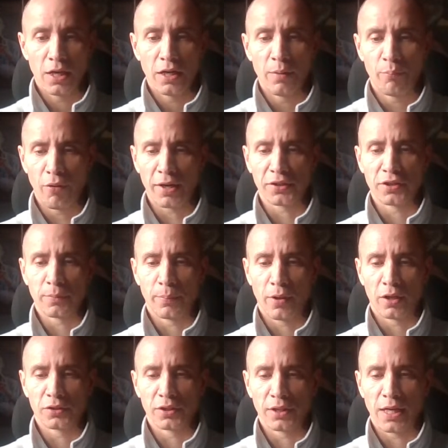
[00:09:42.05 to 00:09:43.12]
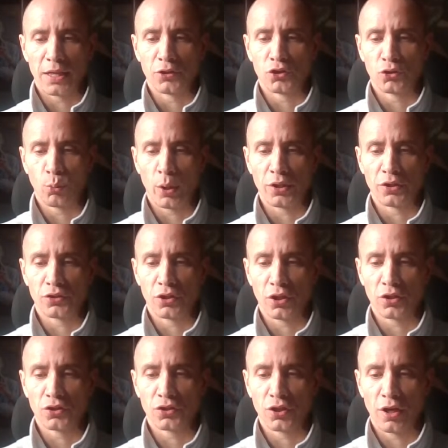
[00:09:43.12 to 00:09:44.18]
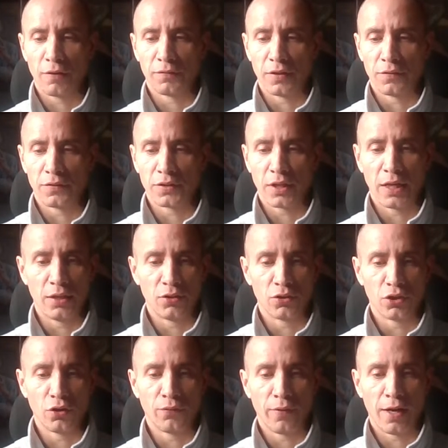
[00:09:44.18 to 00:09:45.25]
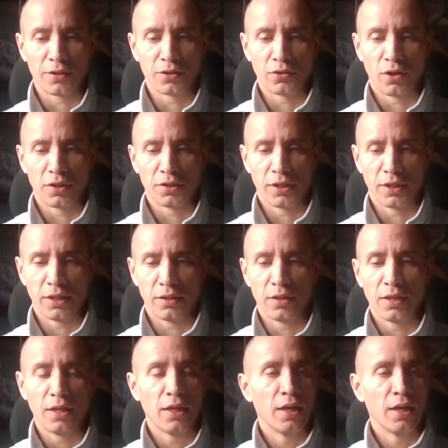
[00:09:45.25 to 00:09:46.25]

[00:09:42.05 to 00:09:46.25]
the Brexit Party, and switched to the Conservatives in 2019.